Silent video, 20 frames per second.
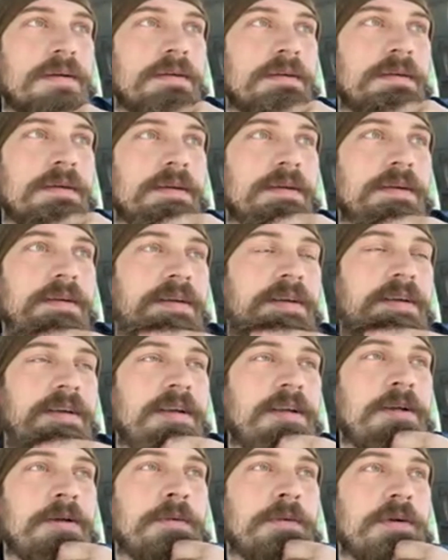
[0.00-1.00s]
And here we
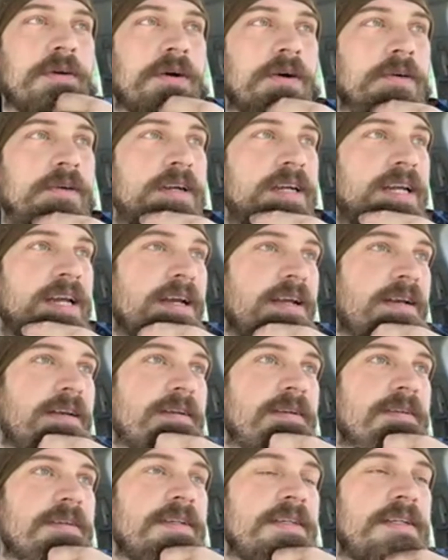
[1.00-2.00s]
are again, you
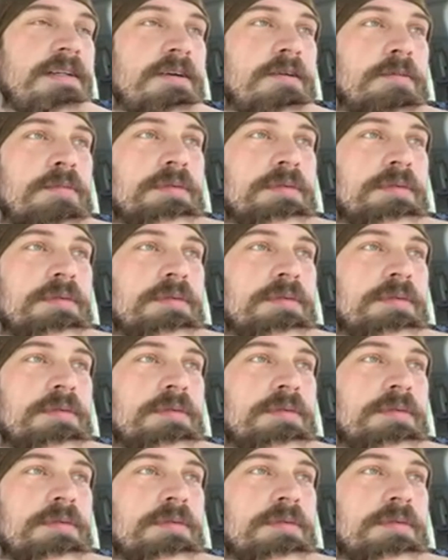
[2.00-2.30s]
know, planning